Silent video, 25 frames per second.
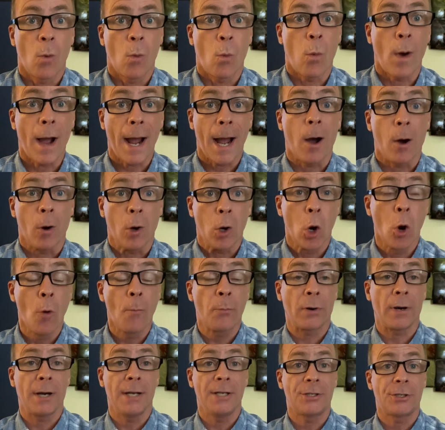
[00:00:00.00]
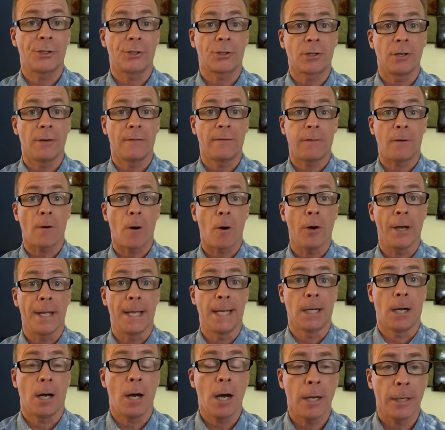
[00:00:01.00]
Wow, home prices could fall
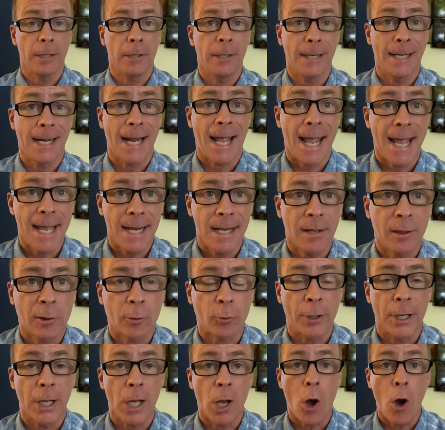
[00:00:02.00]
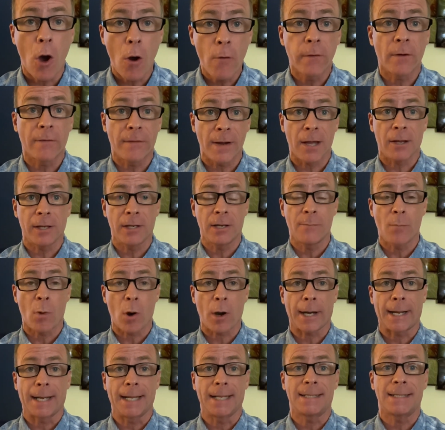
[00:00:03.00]
in 183 overvalued
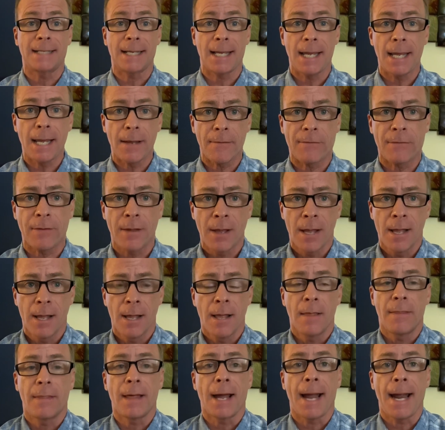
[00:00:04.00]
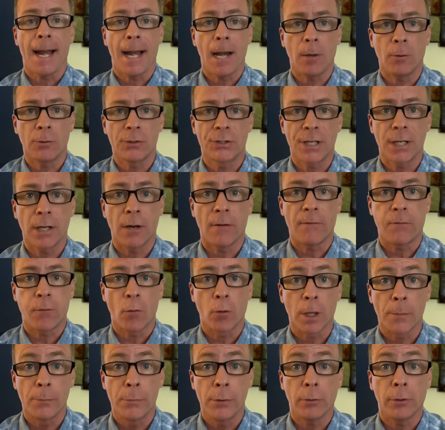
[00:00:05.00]
markets if the housing
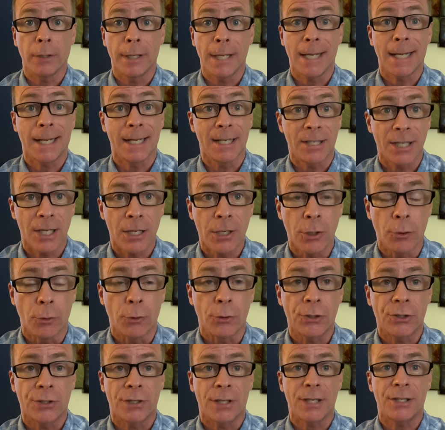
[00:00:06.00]
affordability continues.